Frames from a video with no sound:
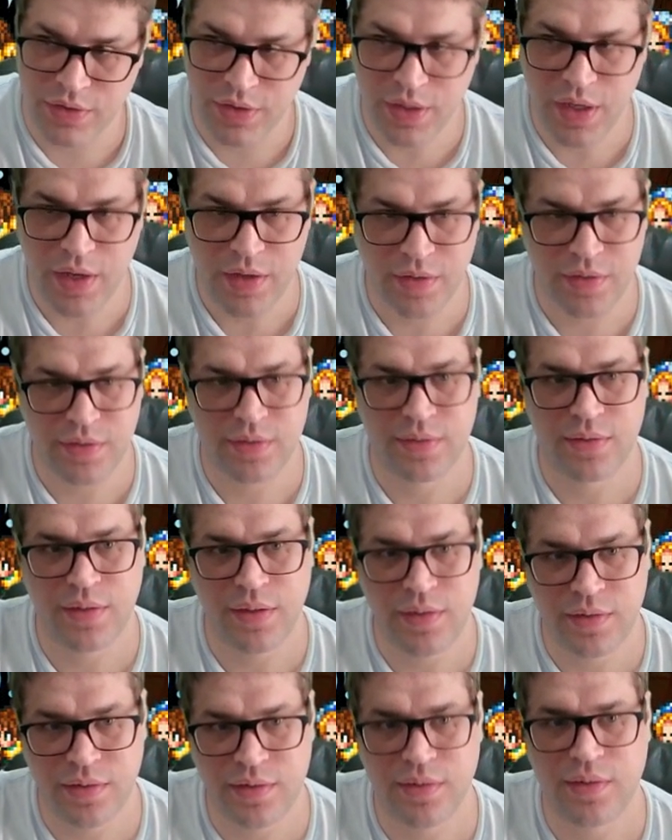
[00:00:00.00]
Yes,
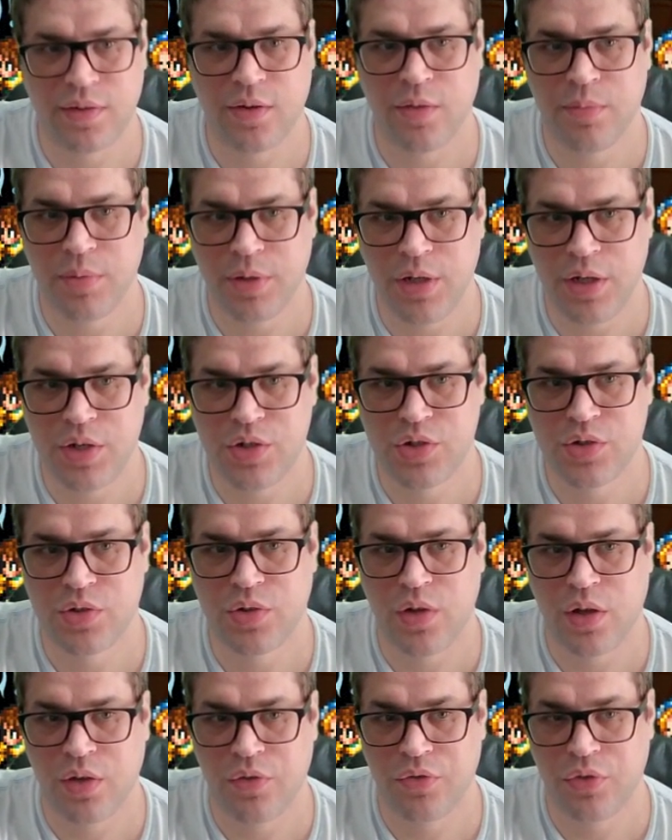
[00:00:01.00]
this is the
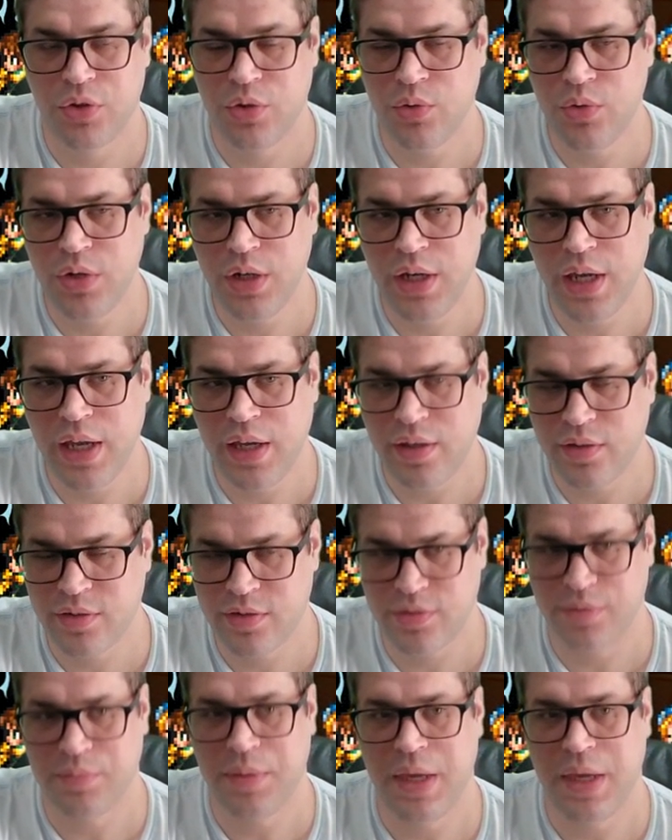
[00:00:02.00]
combination of UDX,